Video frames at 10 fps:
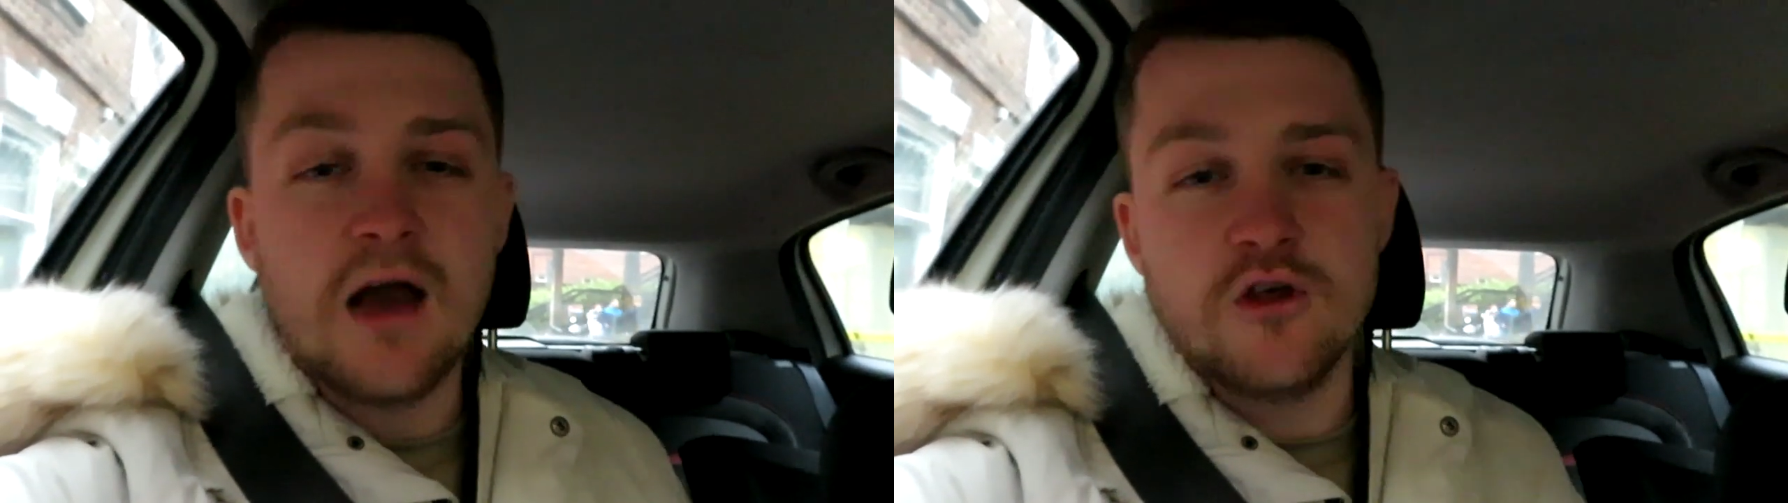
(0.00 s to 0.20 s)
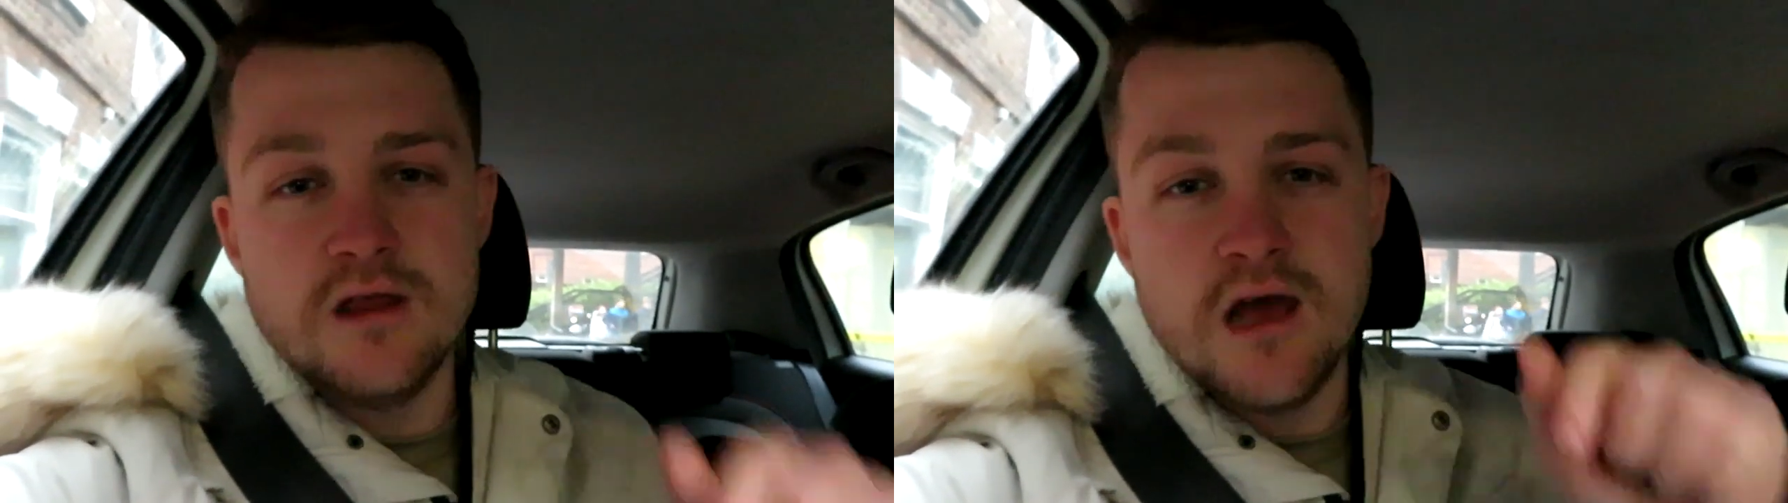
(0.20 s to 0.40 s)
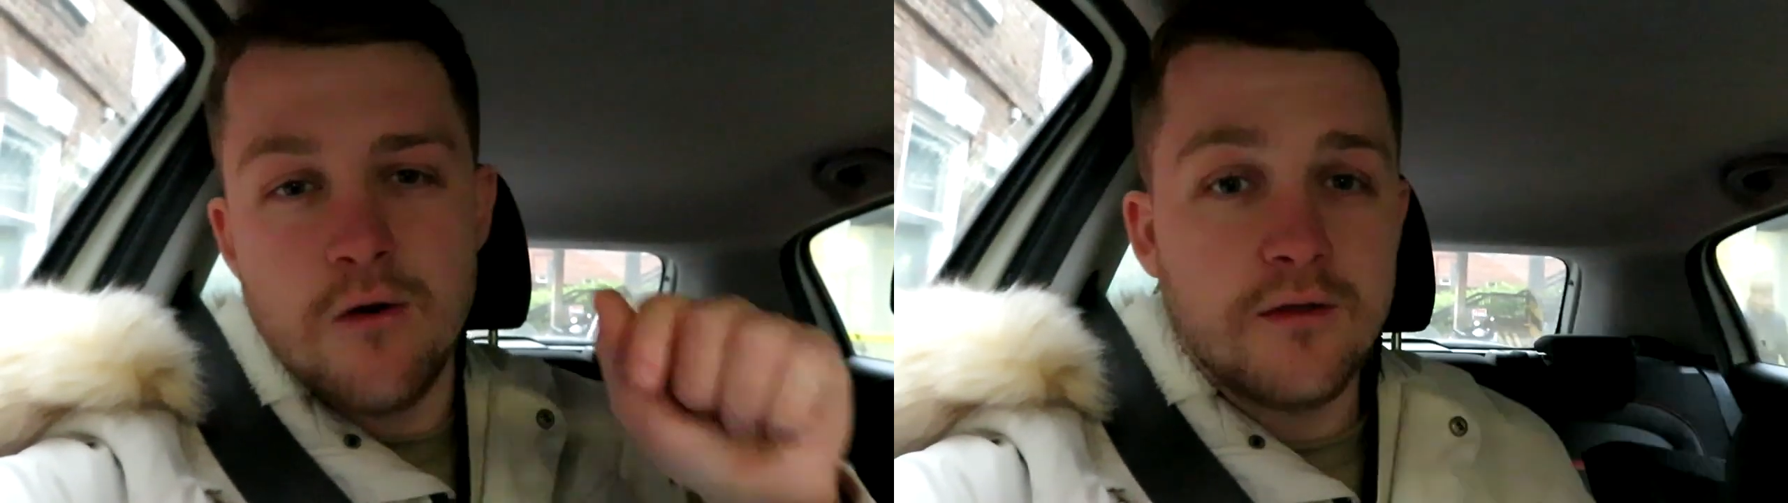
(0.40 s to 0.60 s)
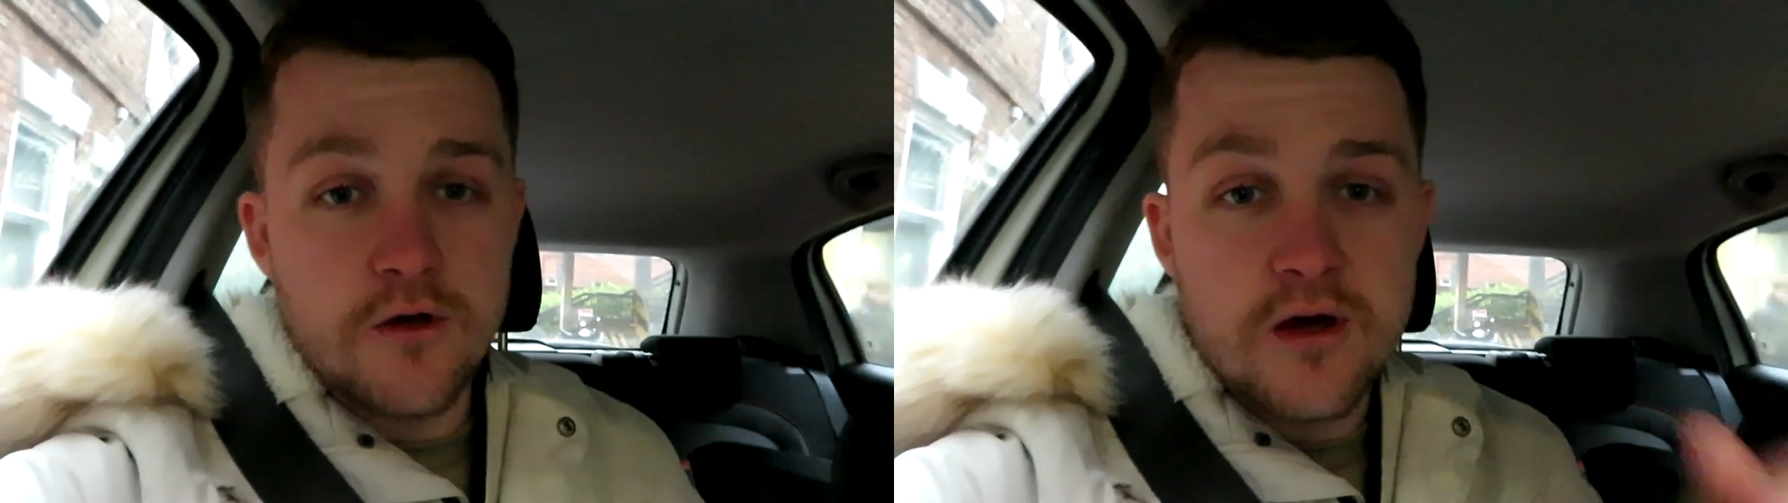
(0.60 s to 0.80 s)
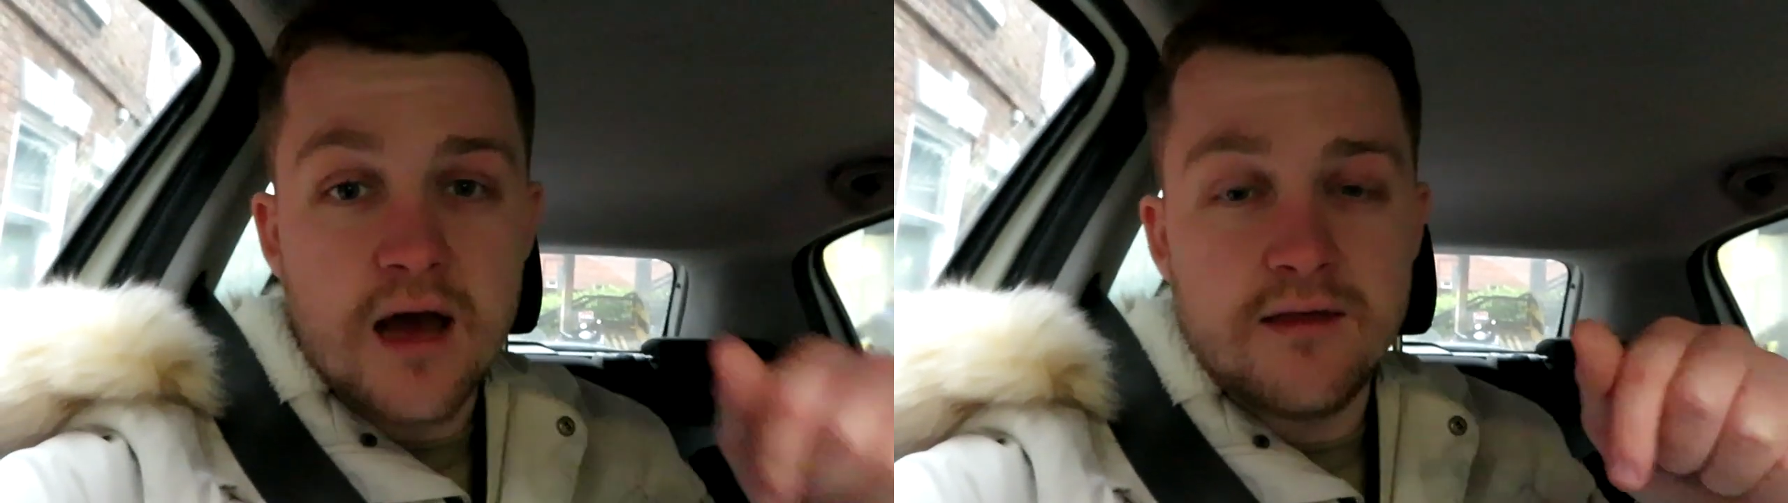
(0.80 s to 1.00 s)
Actually, no. So
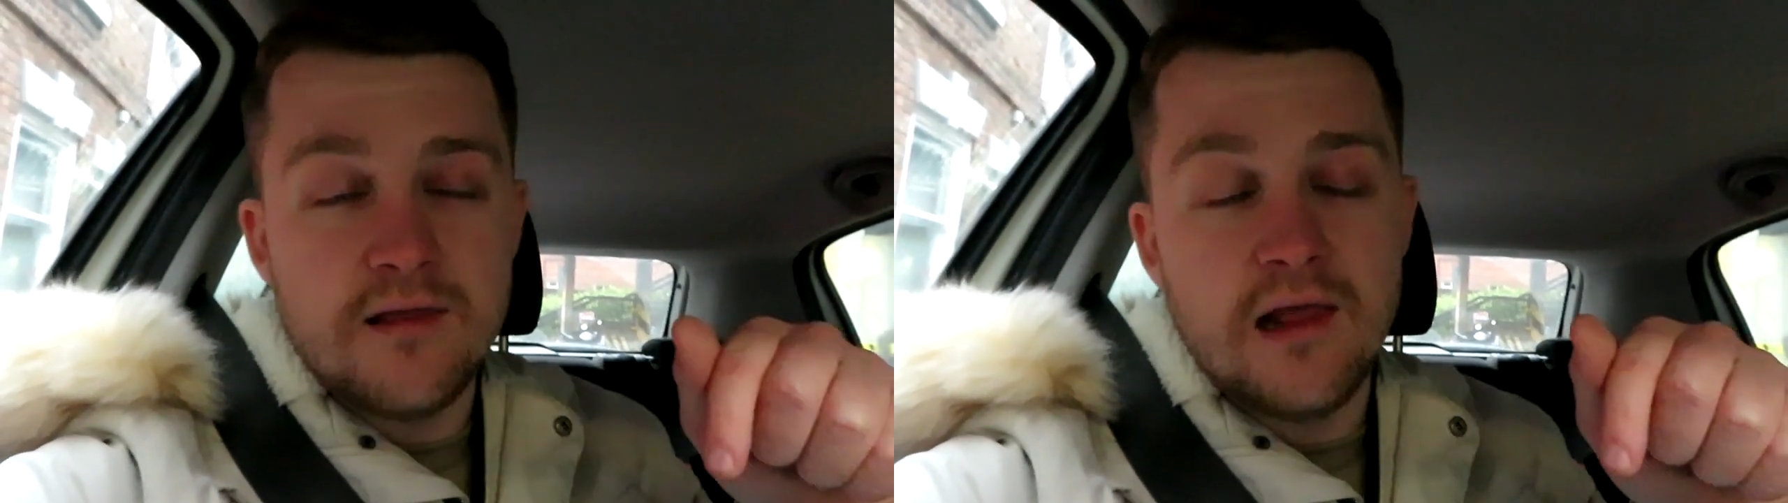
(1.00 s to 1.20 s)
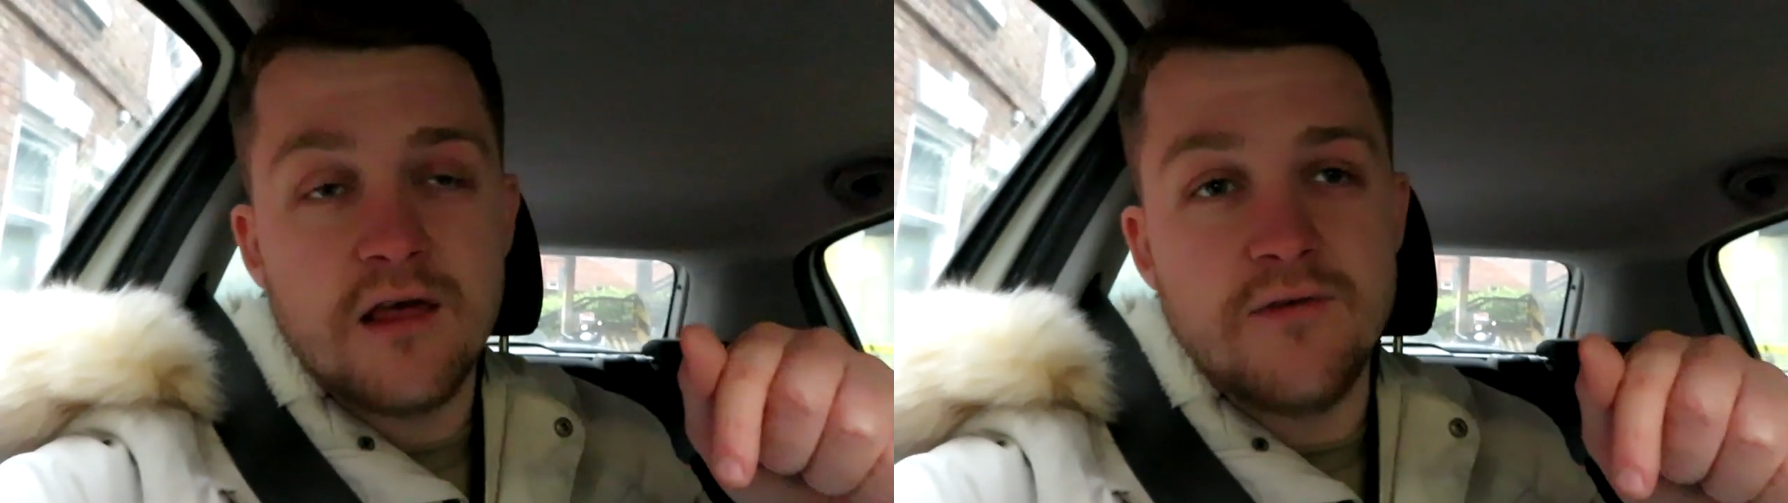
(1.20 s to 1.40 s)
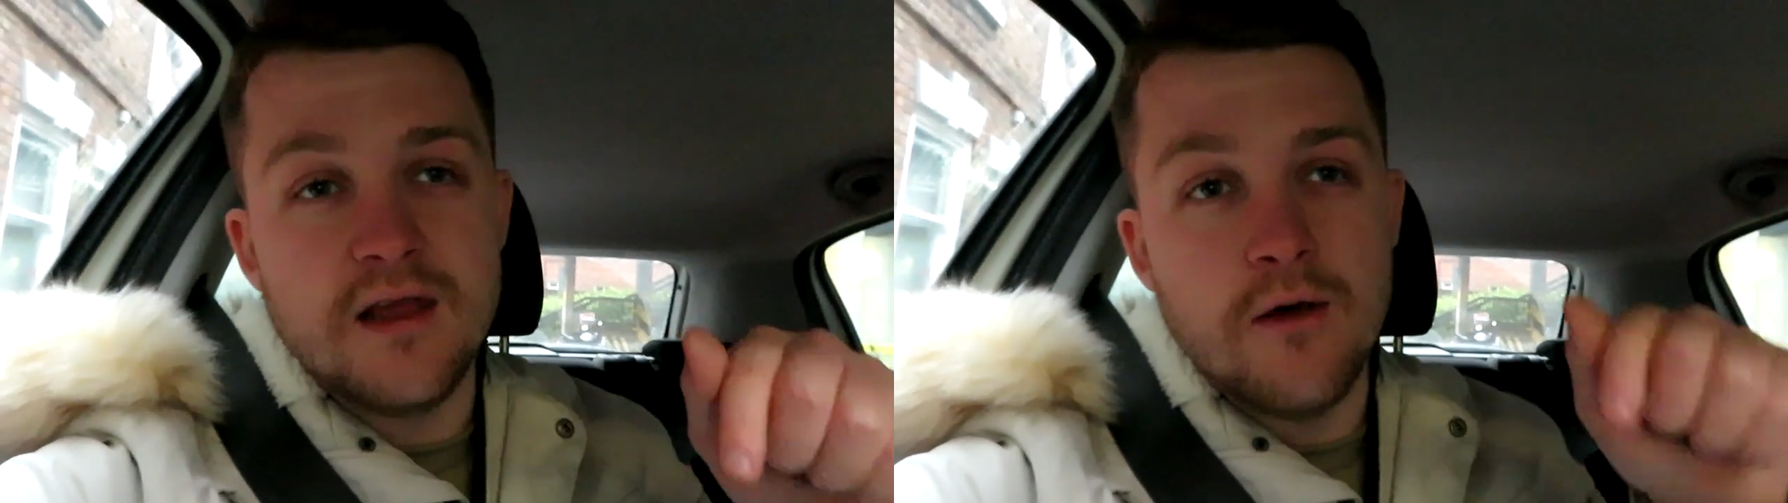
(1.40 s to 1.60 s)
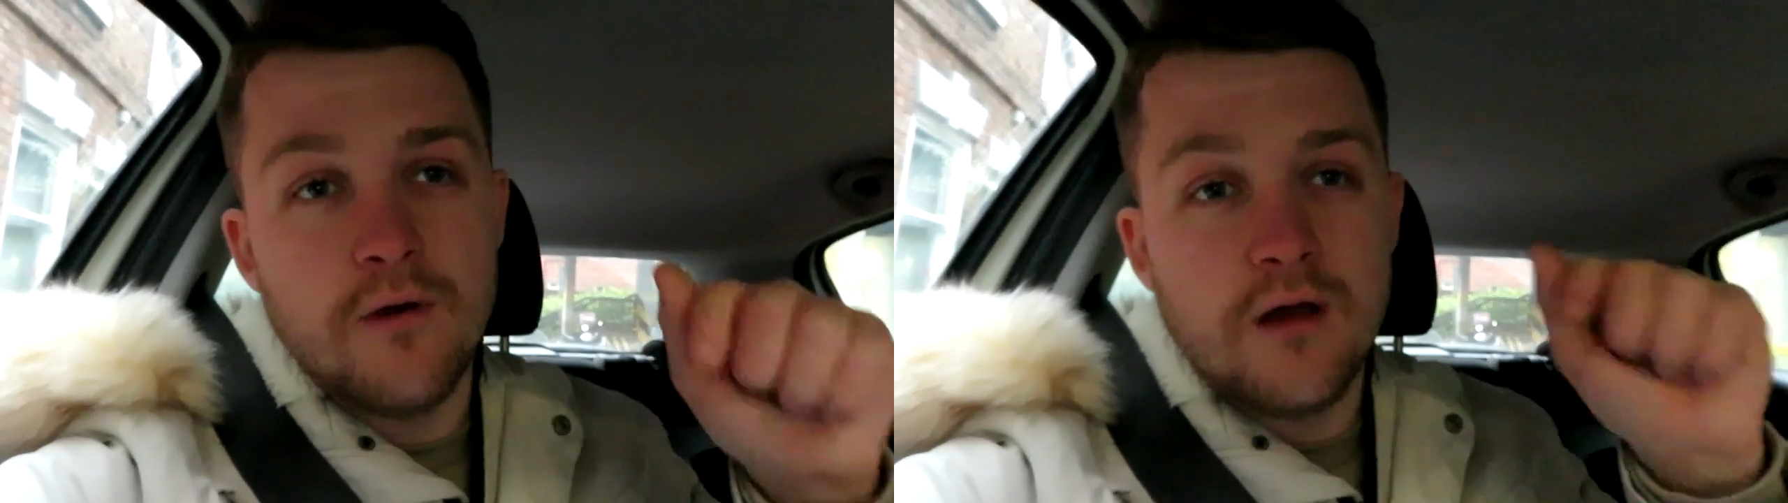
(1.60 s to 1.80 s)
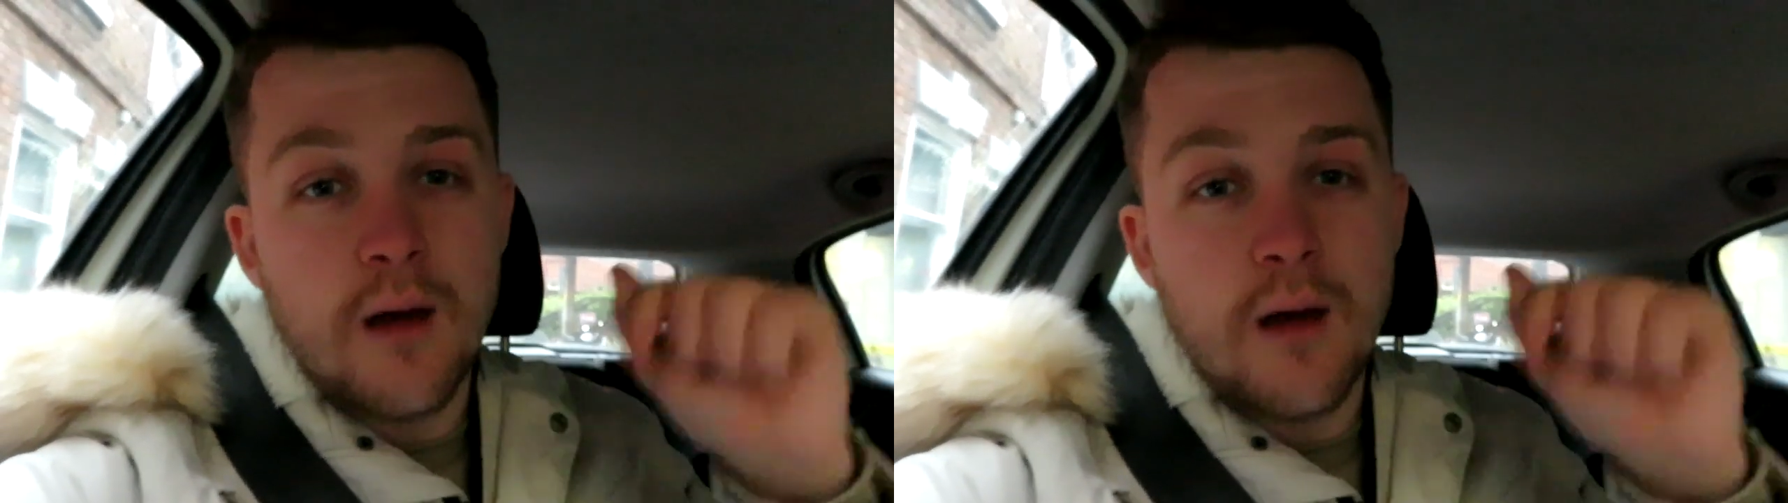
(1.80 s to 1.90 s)
you guys seen the last video?